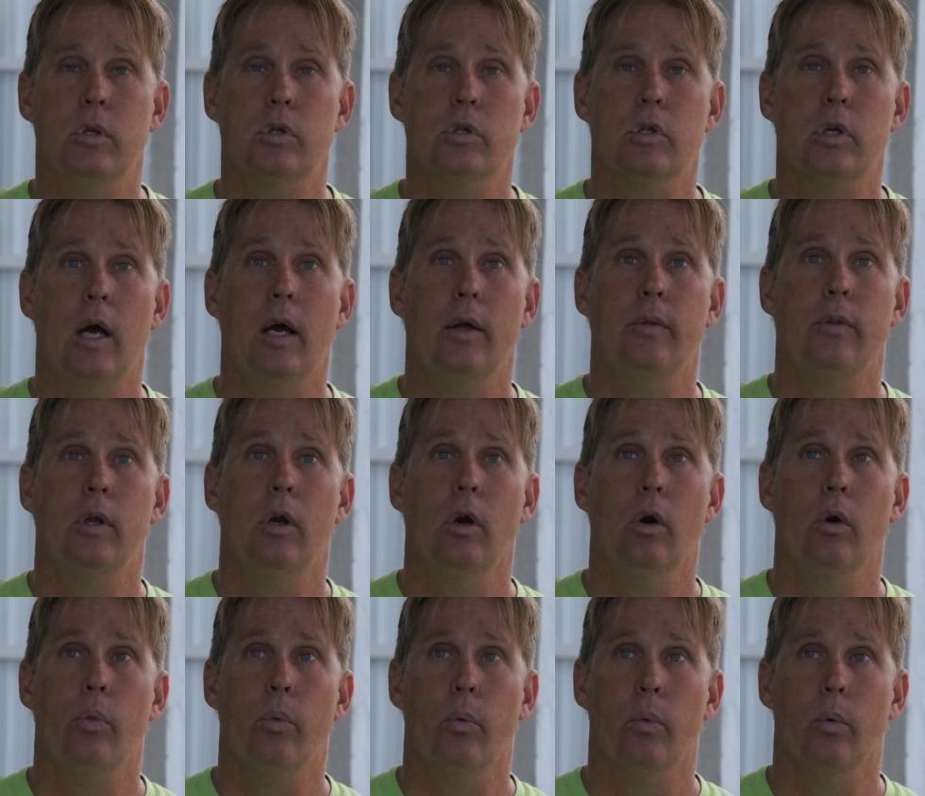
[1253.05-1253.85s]
inside the
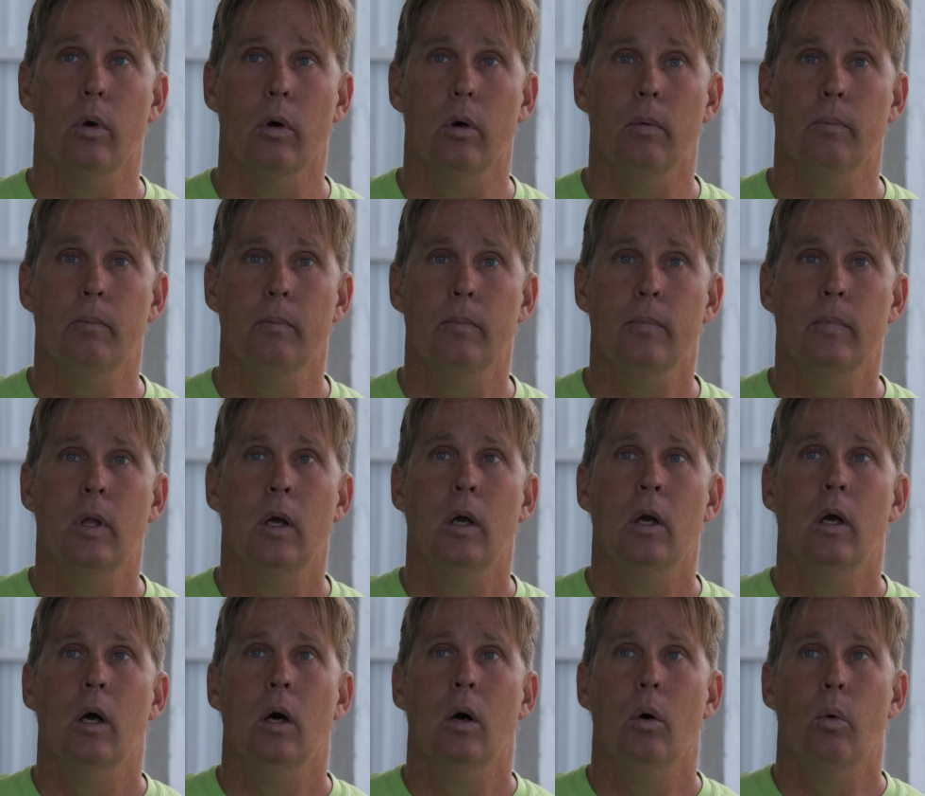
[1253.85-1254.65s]
earthworm
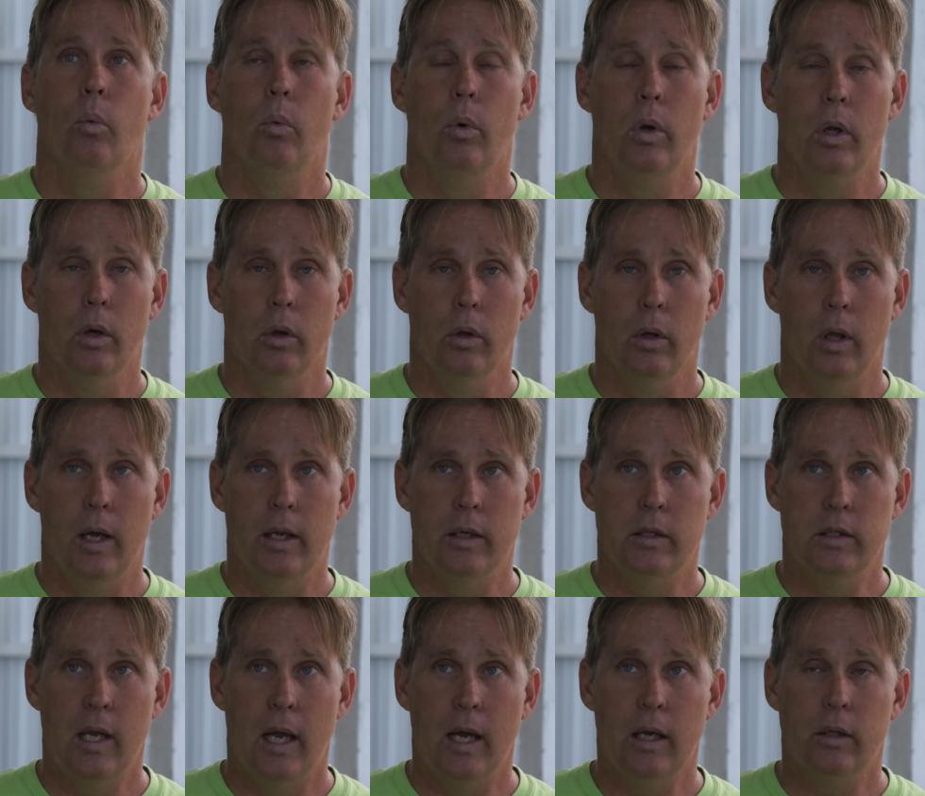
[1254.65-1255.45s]
will
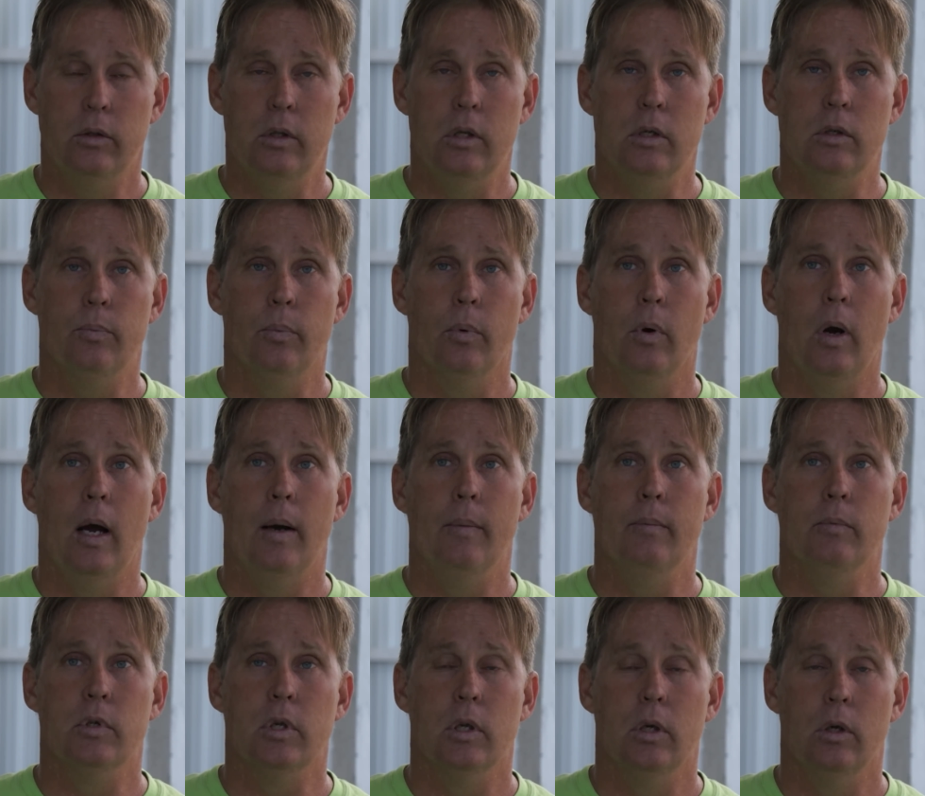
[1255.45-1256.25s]
attack these
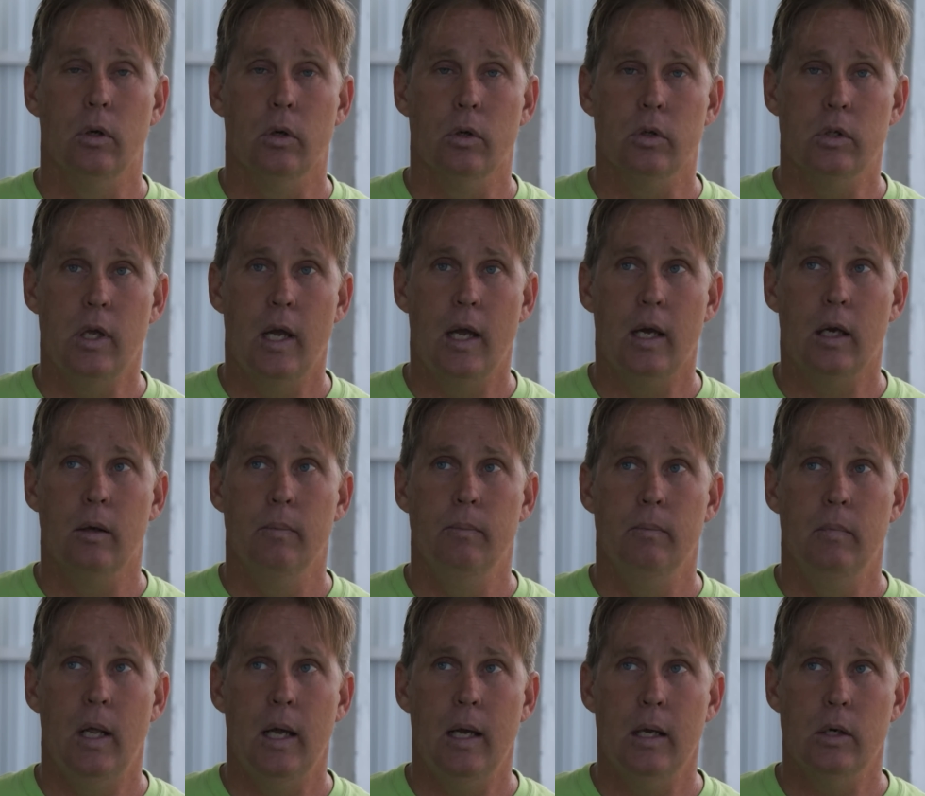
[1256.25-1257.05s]
problems, and it'll attack
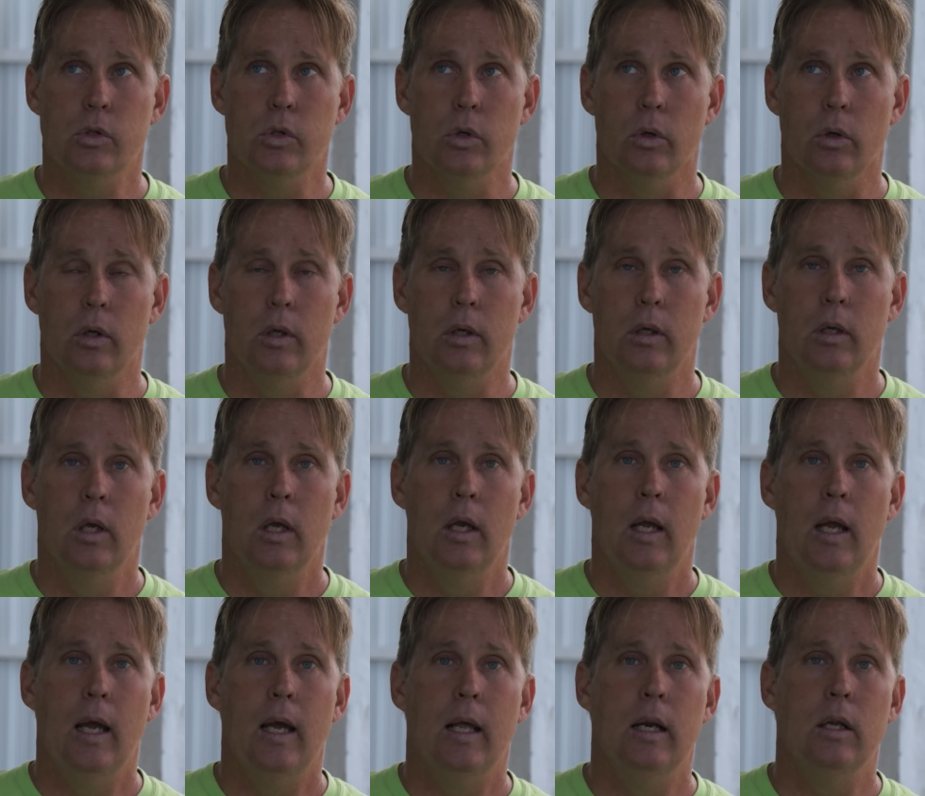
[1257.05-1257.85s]
them naturally,
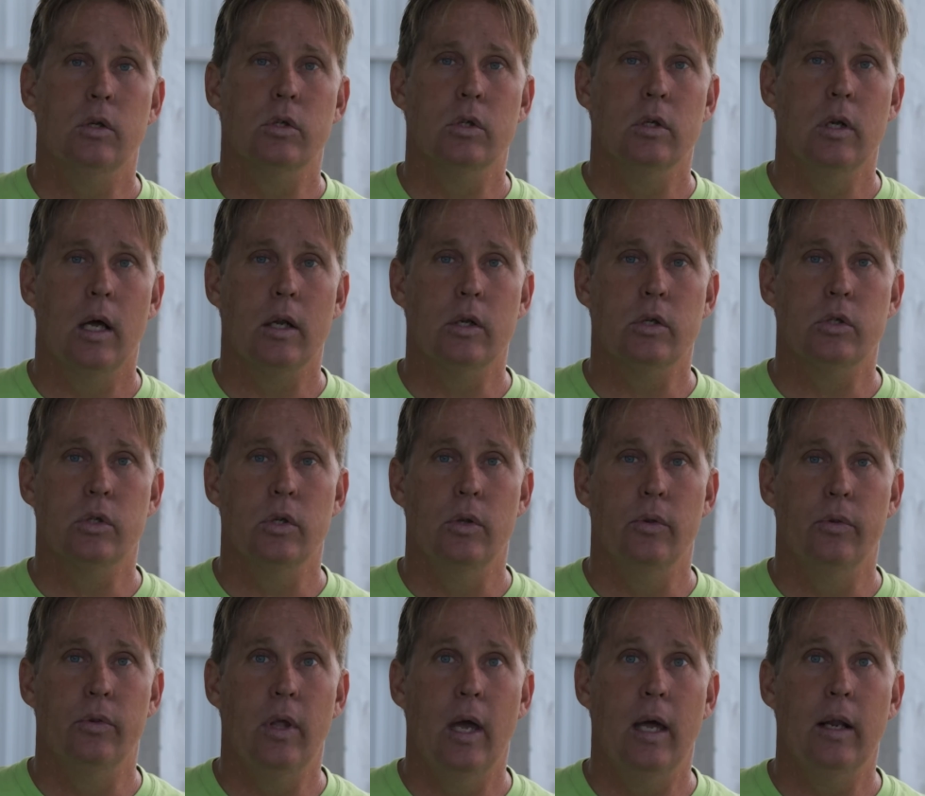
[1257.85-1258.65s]
and it's not a
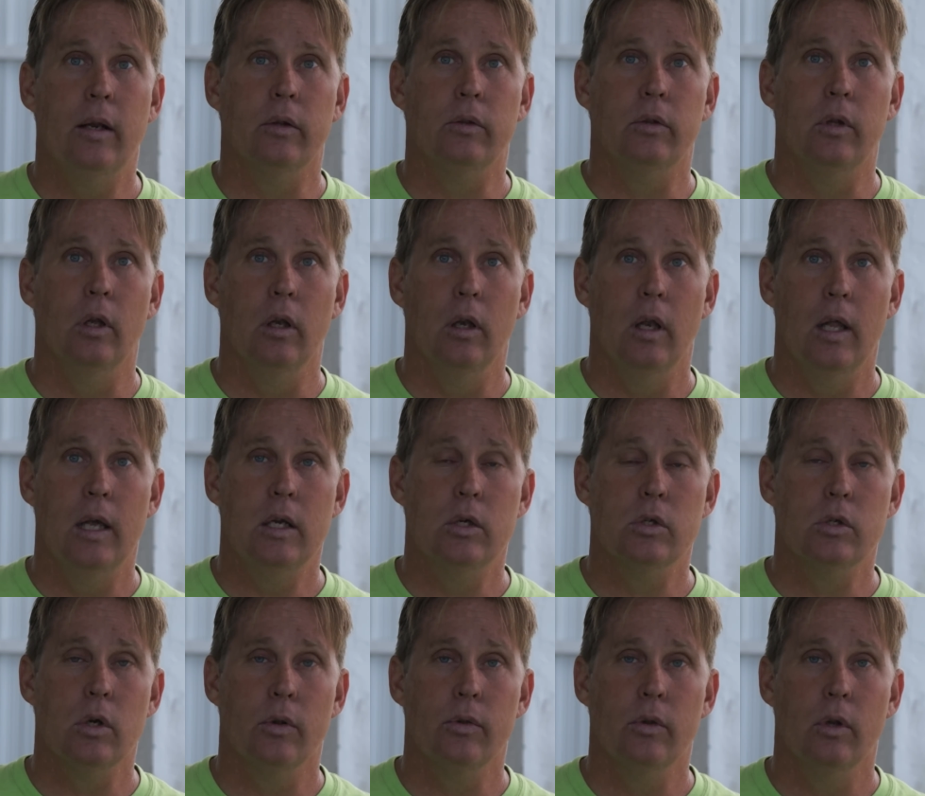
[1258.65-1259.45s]
synthetic that
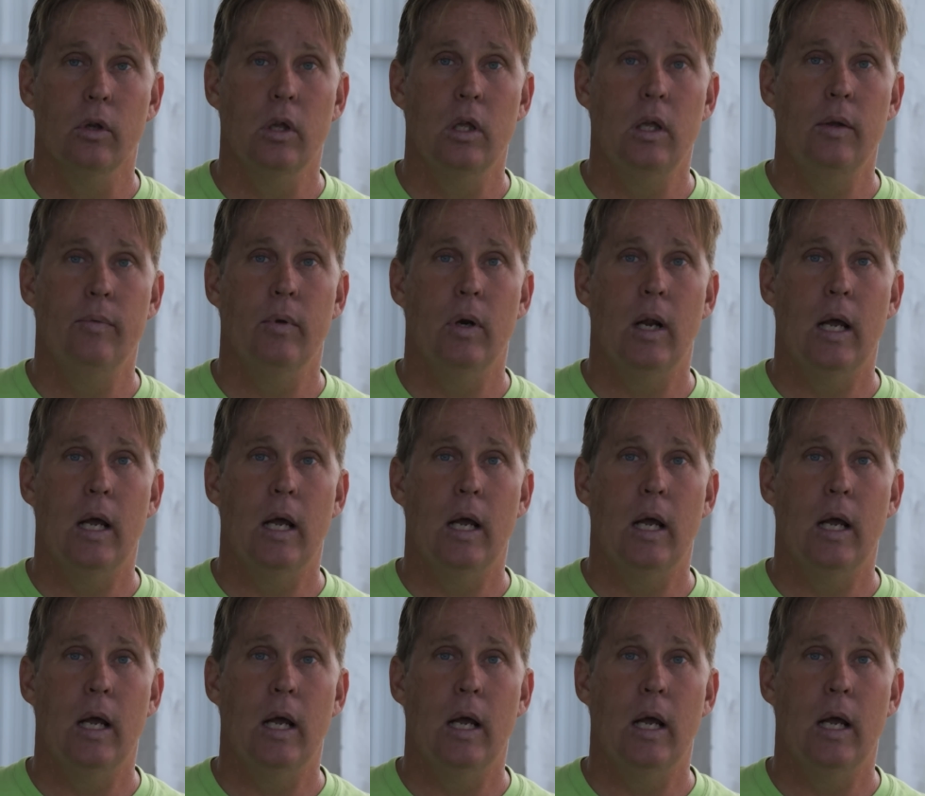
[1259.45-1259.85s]
lays on the leaf.